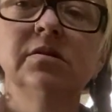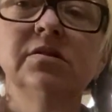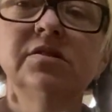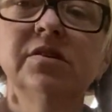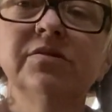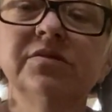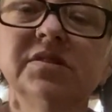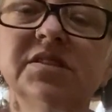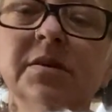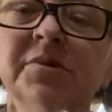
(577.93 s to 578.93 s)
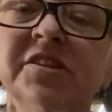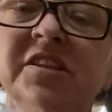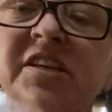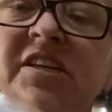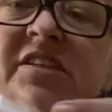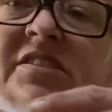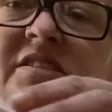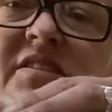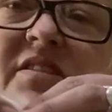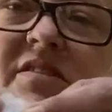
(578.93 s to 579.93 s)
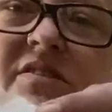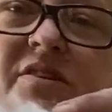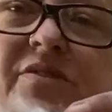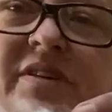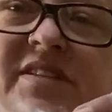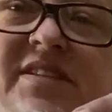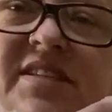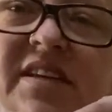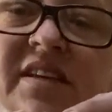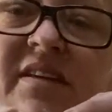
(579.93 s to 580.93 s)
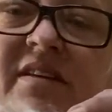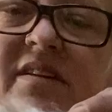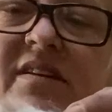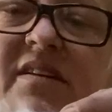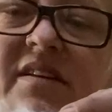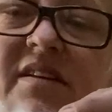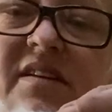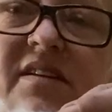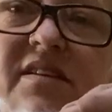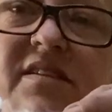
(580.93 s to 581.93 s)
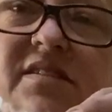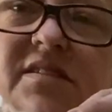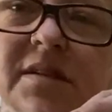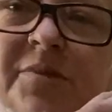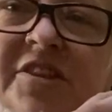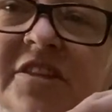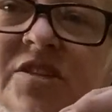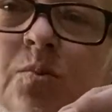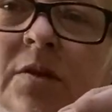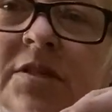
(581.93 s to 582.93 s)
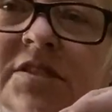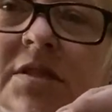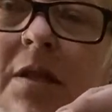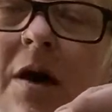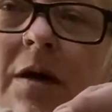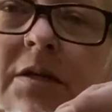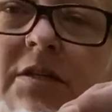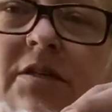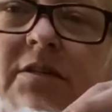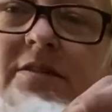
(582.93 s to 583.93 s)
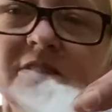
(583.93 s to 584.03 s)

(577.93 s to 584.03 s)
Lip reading: so some of these, so you can see some of this wool is longer.